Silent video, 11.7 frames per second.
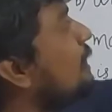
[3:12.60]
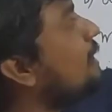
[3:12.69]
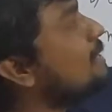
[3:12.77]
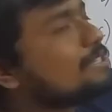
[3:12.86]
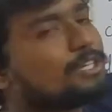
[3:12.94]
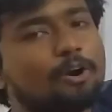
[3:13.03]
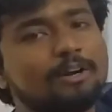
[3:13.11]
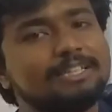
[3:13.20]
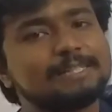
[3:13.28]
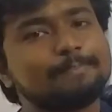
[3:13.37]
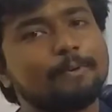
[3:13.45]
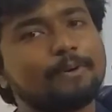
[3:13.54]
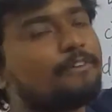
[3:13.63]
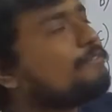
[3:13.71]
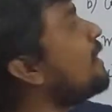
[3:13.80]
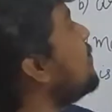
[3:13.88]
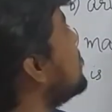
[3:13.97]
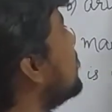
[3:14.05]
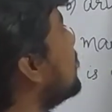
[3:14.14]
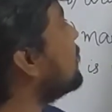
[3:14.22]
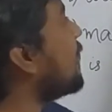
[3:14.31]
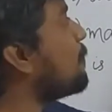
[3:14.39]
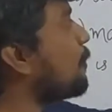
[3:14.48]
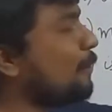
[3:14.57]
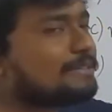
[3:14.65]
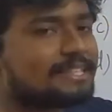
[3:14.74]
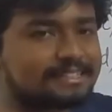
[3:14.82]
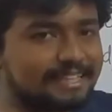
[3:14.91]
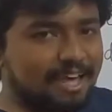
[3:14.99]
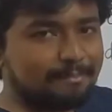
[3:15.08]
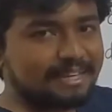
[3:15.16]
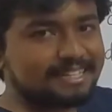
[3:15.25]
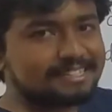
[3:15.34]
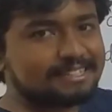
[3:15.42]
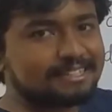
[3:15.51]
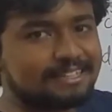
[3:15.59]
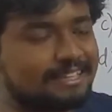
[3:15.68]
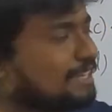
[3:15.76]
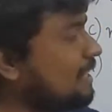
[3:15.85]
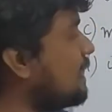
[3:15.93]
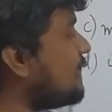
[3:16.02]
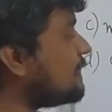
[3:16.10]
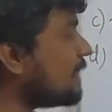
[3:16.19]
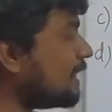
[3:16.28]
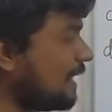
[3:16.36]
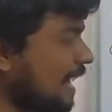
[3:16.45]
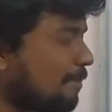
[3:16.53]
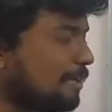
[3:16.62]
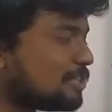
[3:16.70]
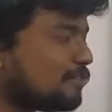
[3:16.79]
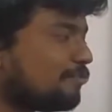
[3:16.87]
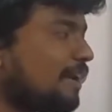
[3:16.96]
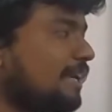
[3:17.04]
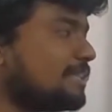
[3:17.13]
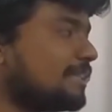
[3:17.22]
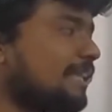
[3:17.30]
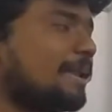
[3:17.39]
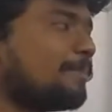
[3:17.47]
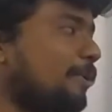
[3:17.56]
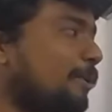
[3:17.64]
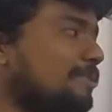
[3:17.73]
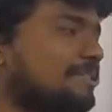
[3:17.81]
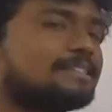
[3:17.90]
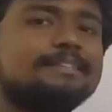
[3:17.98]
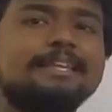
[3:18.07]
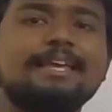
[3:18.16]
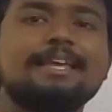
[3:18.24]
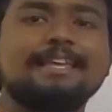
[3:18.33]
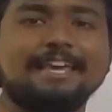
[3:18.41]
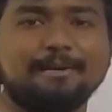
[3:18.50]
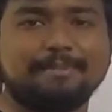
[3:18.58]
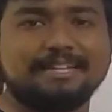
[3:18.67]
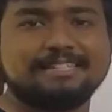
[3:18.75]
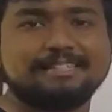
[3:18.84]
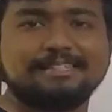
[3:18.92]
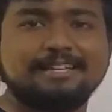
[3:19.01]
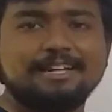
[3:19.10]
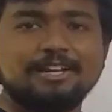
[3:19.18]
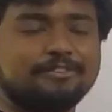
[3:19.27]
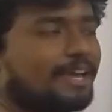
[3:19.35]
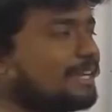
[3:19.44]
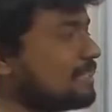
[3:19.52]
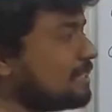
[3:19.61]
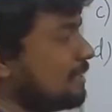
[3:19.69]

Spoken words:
it is not the sporophyte that produces gametes. It is the gametophyte that produces the gametes, right?